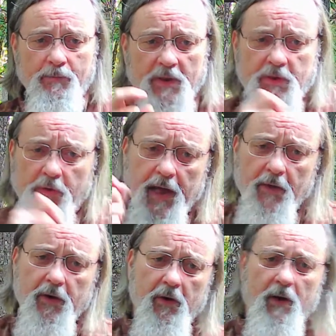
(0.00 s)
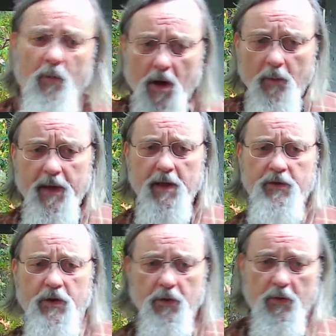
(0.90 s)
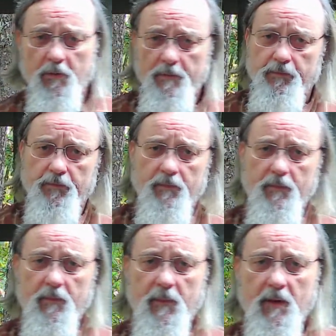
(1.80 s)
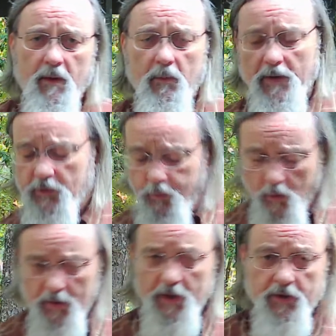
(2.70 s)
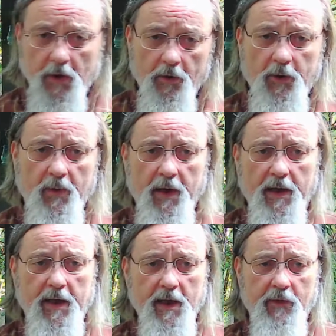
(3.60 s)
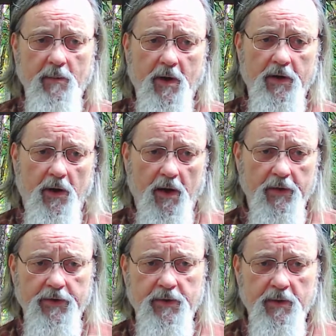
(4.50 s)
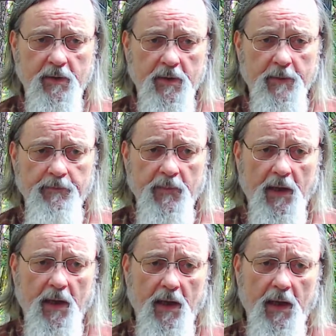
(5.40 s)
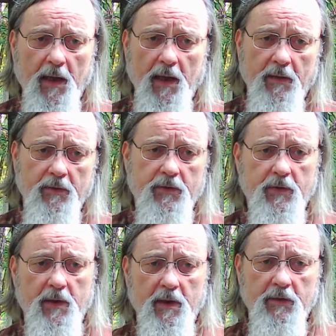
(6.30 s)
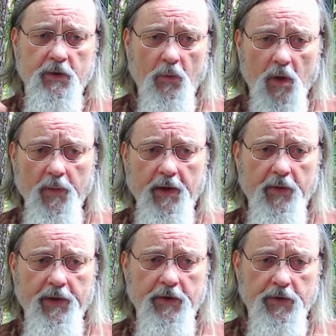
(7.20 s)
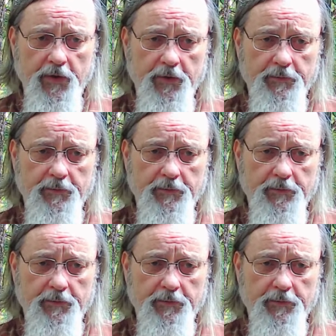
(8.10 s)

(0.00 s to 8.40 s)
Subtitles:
But so now they're going, what are we going to do? We've sworn this oath that we're not going to give them our daughters, and so what are we going to do?